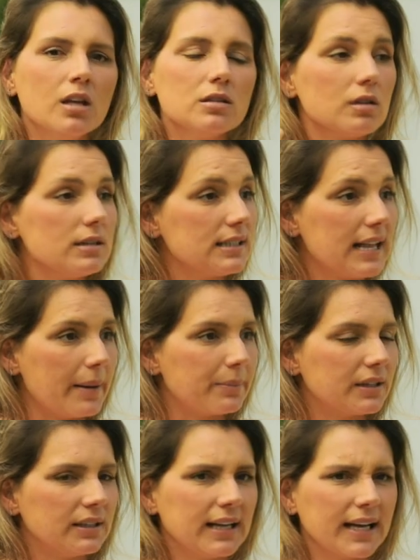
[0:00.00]
So I
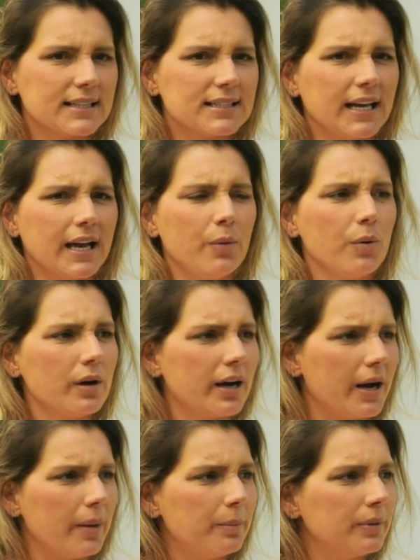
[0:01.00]
slept and next day I woke
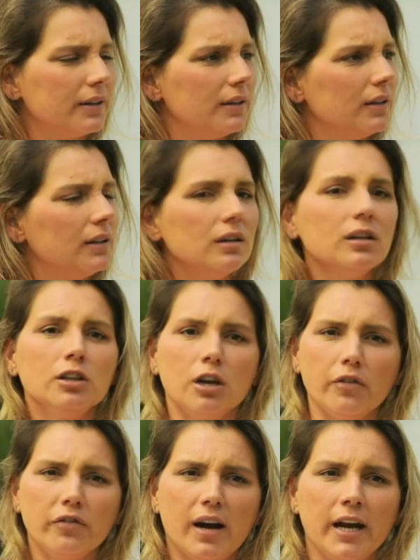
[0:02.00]
up.
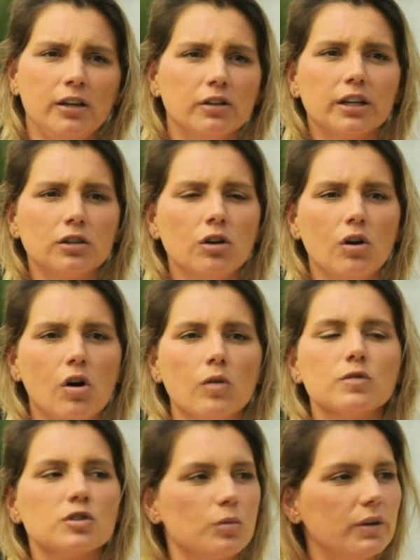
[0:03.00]
You're fine, you can go
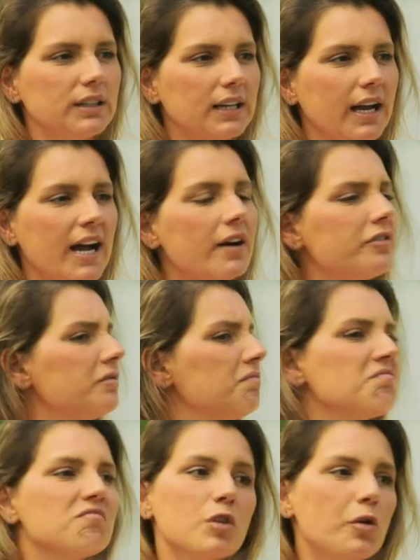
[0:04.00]
home. So what did I have?
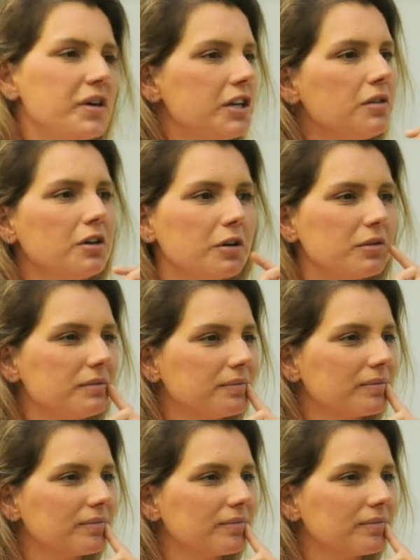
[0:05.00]
We don't know.